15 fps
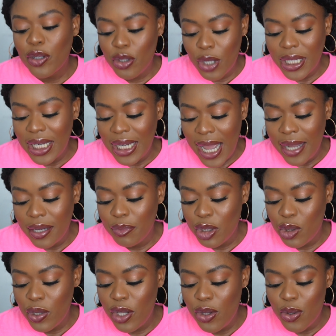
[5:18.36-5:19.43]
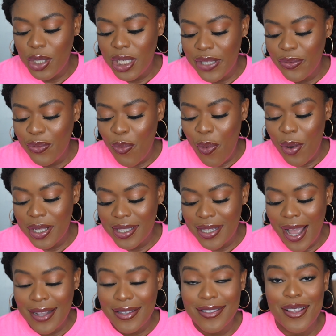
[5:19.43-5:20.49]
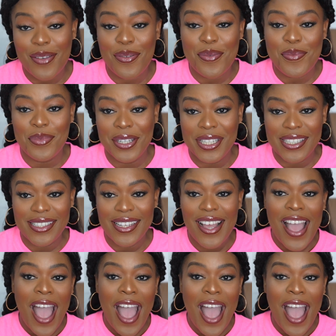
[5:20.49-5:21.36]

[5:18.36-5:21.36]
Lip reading: do you draw the line between you live once and saving money?